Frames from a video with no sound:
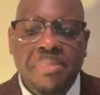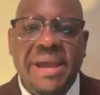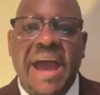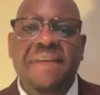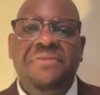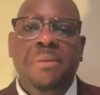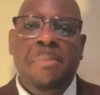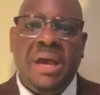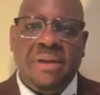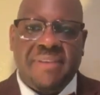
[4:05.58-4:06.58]
behalf of the
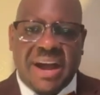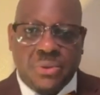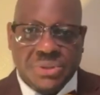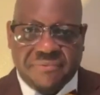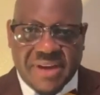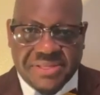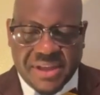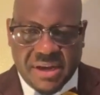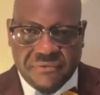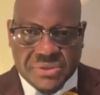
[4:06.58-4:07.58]
men of Iota Phi
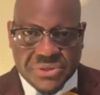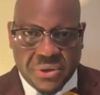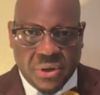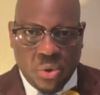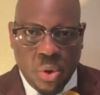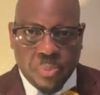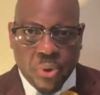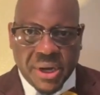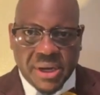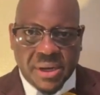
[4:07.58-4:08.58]
Theta Fraternity
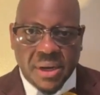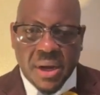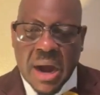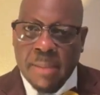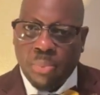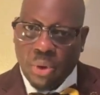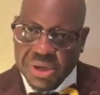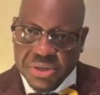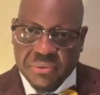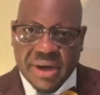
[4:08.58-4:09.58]
Incorporated, our board
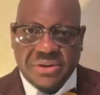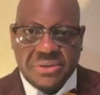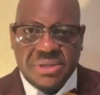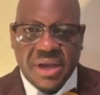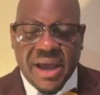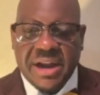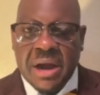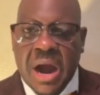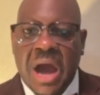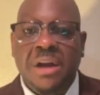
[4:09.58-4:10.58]
of directors, and
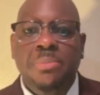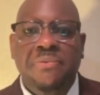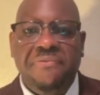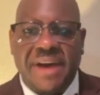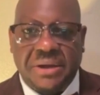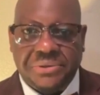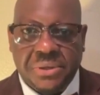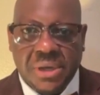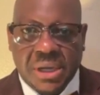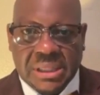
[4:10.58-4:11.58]
our honorable
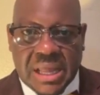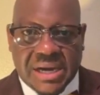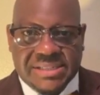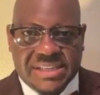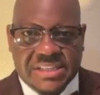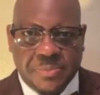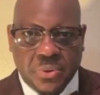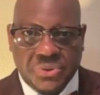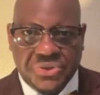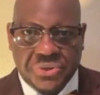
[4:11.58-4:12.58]
founder, Lonnie C.
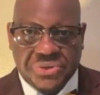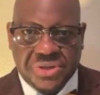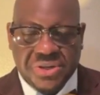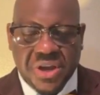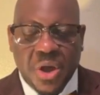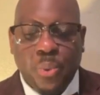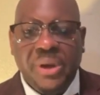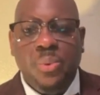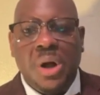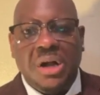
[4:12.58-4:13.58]
Sproles, Jr., we
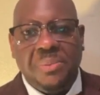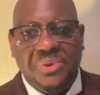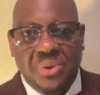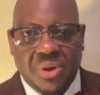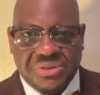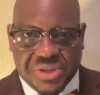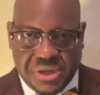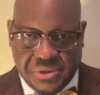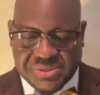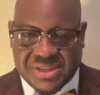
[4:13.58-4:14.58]
welcome you all to
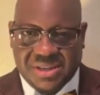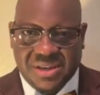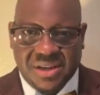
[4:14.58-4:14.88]
Houston.